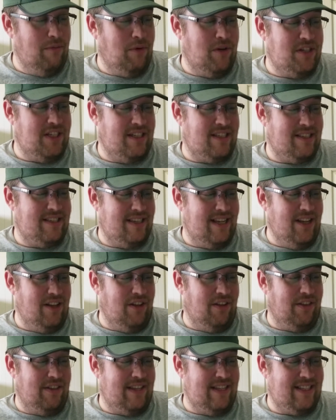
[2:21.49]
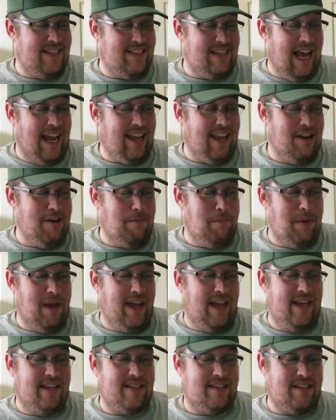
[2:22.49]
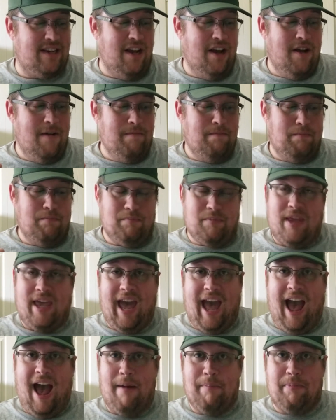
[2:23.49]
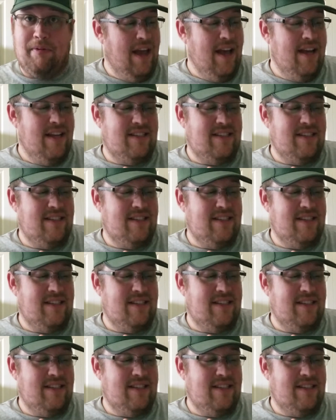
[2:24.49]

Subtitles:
which is still the second biggest gap.